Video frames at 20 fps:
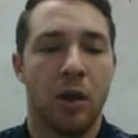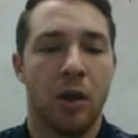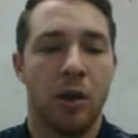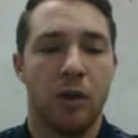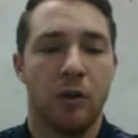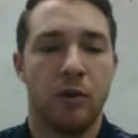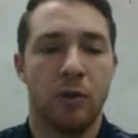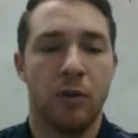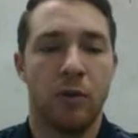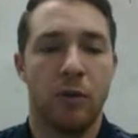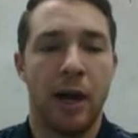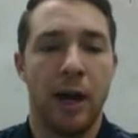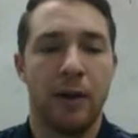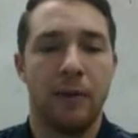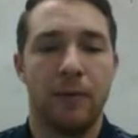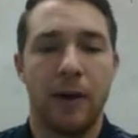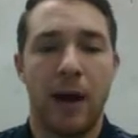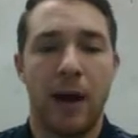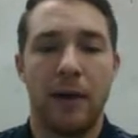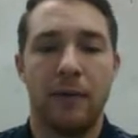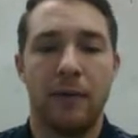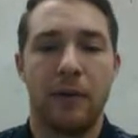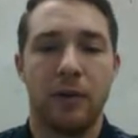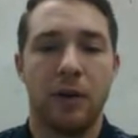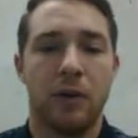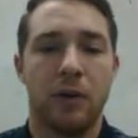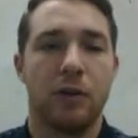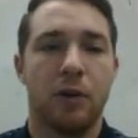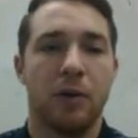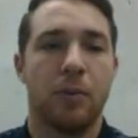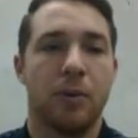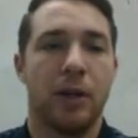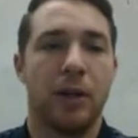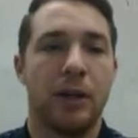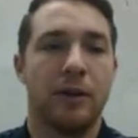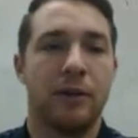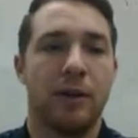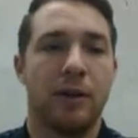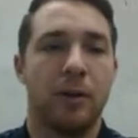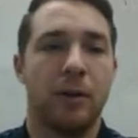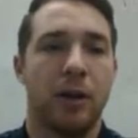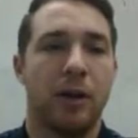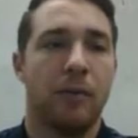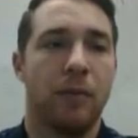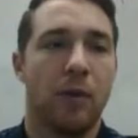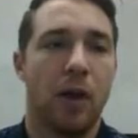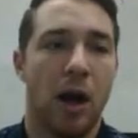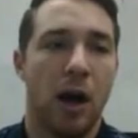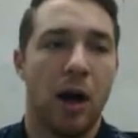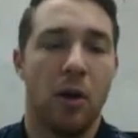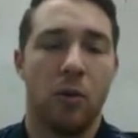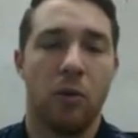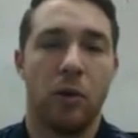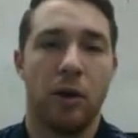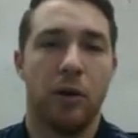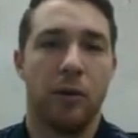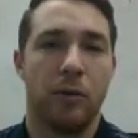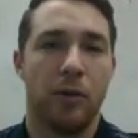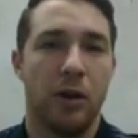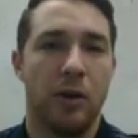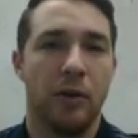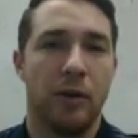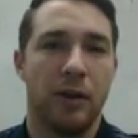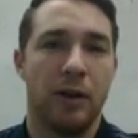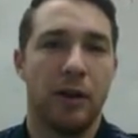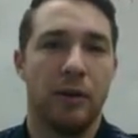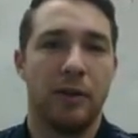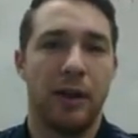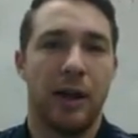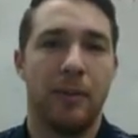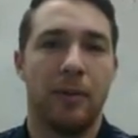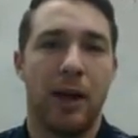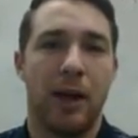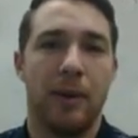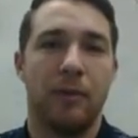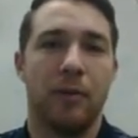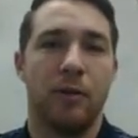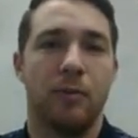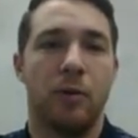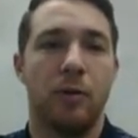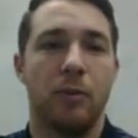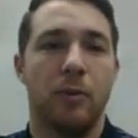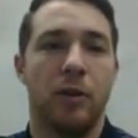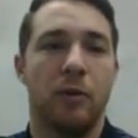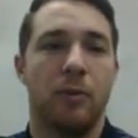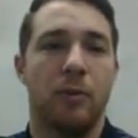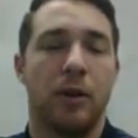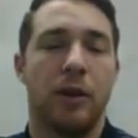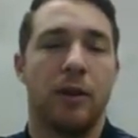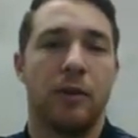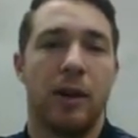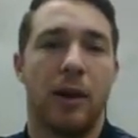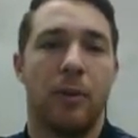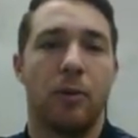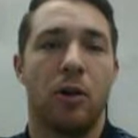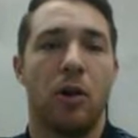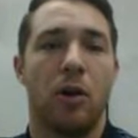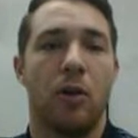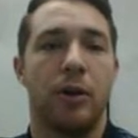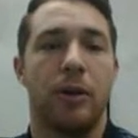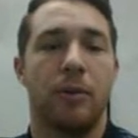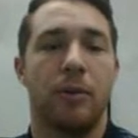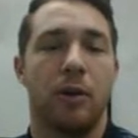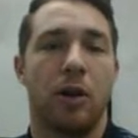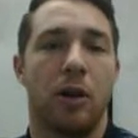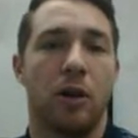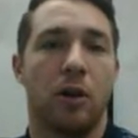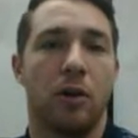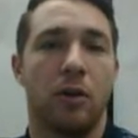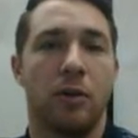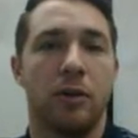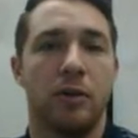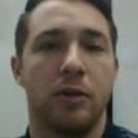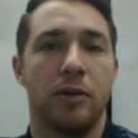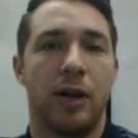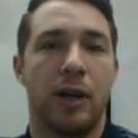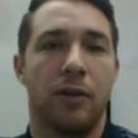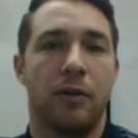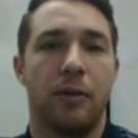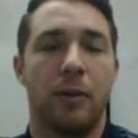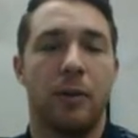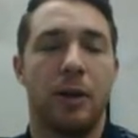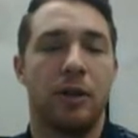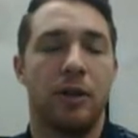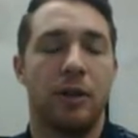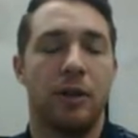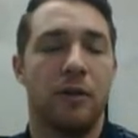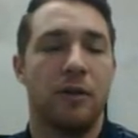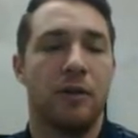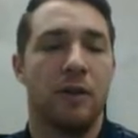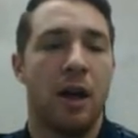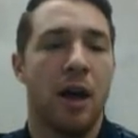So 9.5 is also pretty similar. We're using the same types of movements, but this time we're calling them congruence transformations.